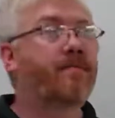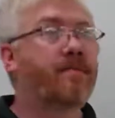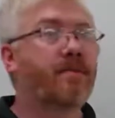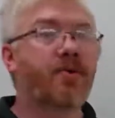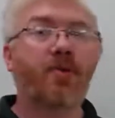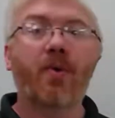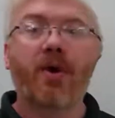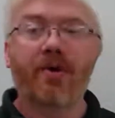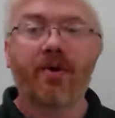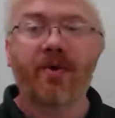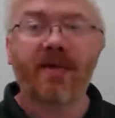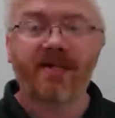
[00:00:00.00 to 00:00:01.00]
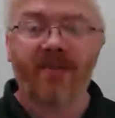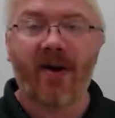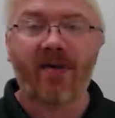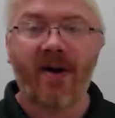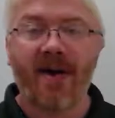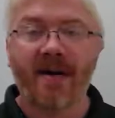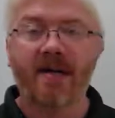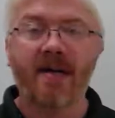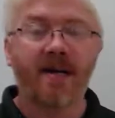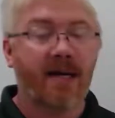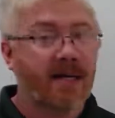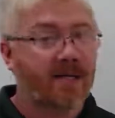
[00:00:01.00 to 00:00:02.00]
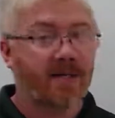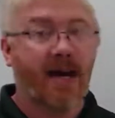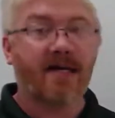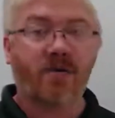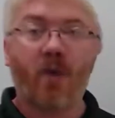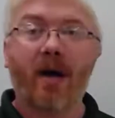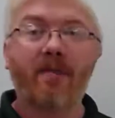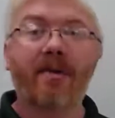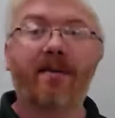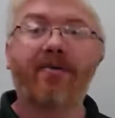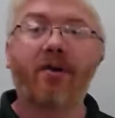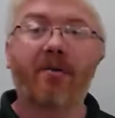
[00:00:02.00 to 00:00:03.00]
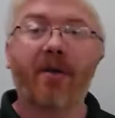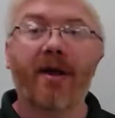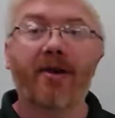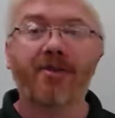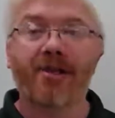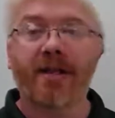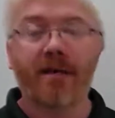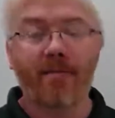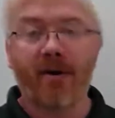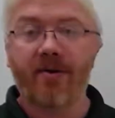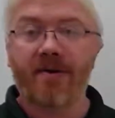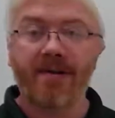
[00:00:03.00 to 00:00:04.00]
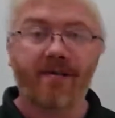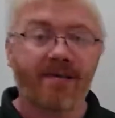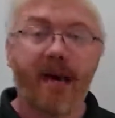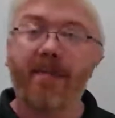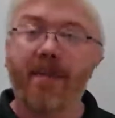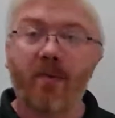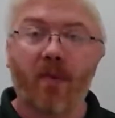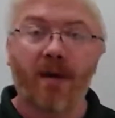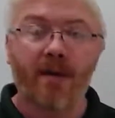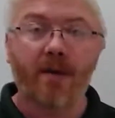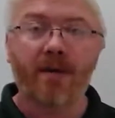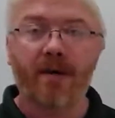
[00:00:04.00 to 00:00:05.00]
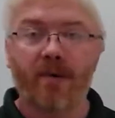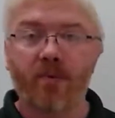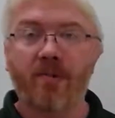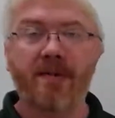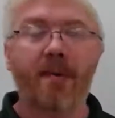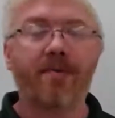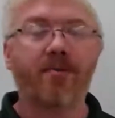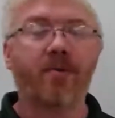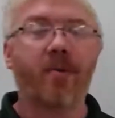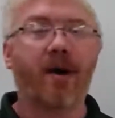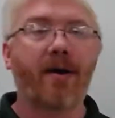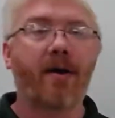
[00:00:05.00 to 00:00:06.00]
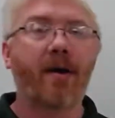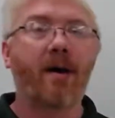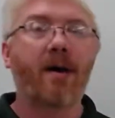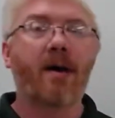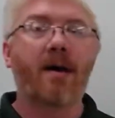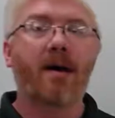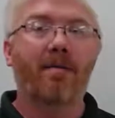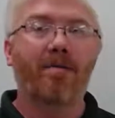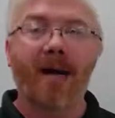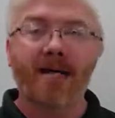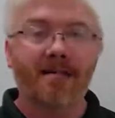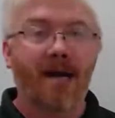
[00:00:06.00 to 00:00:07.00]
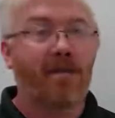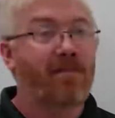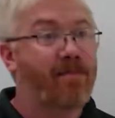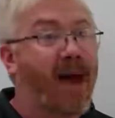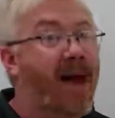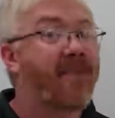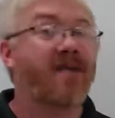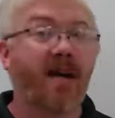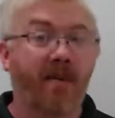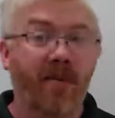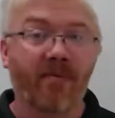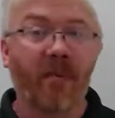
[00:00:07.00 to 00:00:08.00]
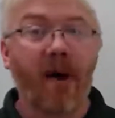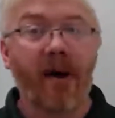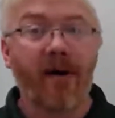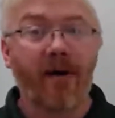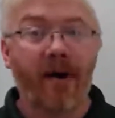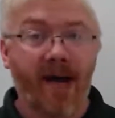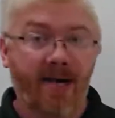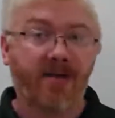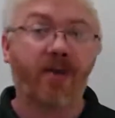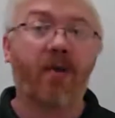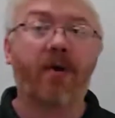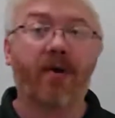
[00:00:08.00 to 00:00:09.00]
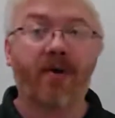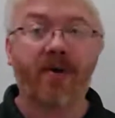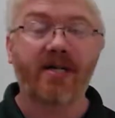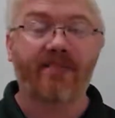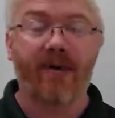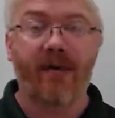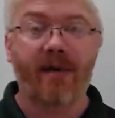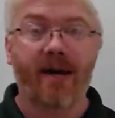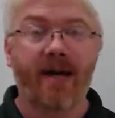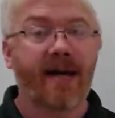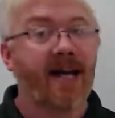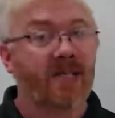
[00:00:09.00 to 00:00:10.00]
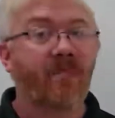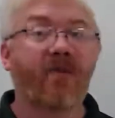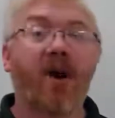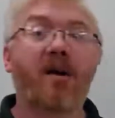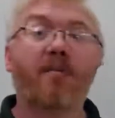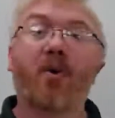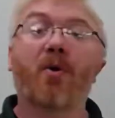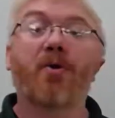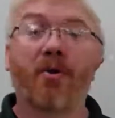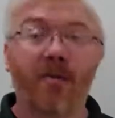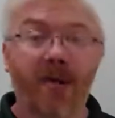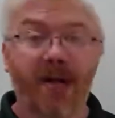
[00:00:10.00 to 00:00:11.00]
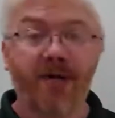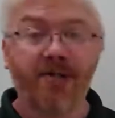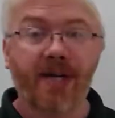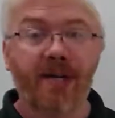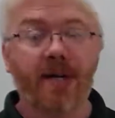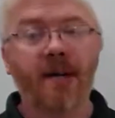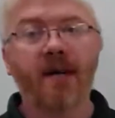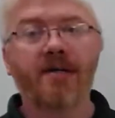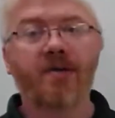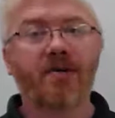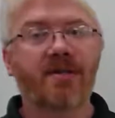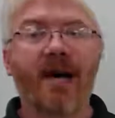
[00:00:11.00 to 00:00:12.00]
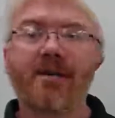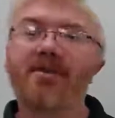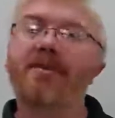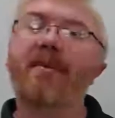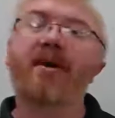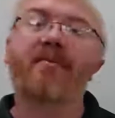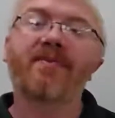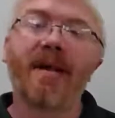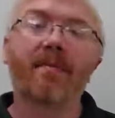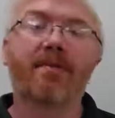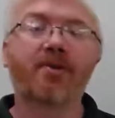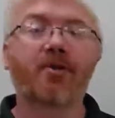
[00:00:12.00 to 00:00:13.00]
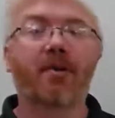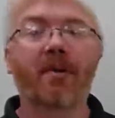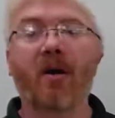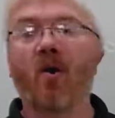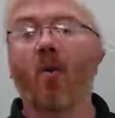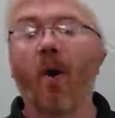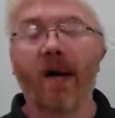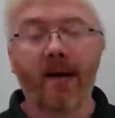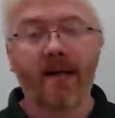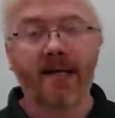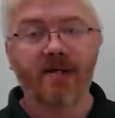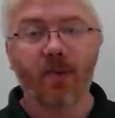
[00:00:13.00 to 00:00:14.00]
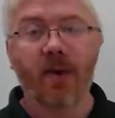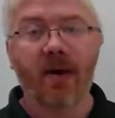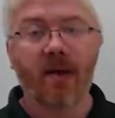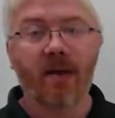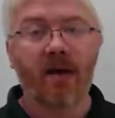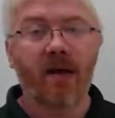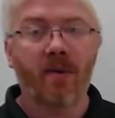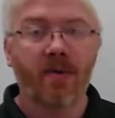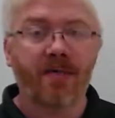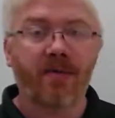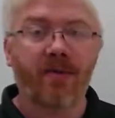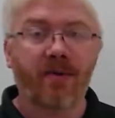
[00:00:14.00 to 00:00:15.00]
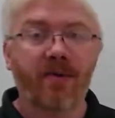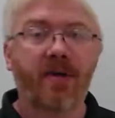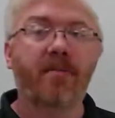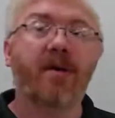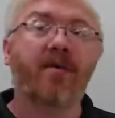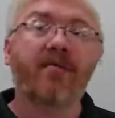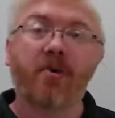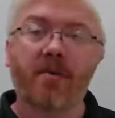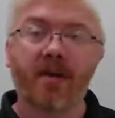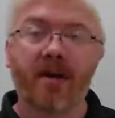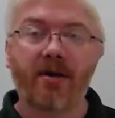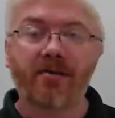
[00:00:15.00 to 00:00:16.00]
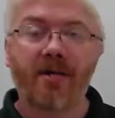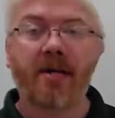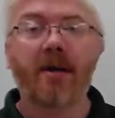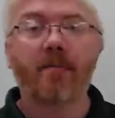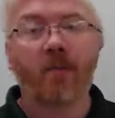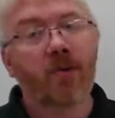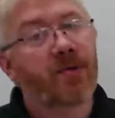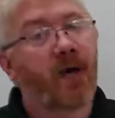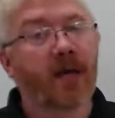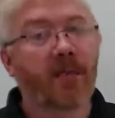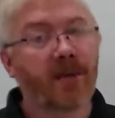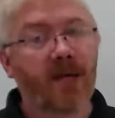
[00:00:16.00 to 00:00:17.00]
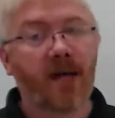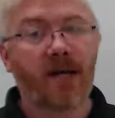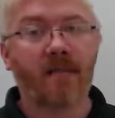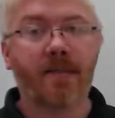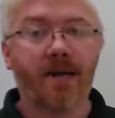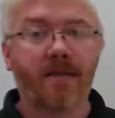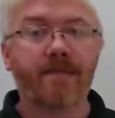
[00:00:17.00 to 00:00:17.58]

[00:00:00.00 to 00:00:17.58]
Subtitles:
200 degrees Fahrenheit has quite a bit of thermal energy compared to tepid water, room temperature water. But a bathtub of water at 200 degrees Fahrenheit has far more thermal energy. So it's not just a matter of temperature, but quantity as well when dealing with the amount of thermal energy. We'll talk about that in a bit.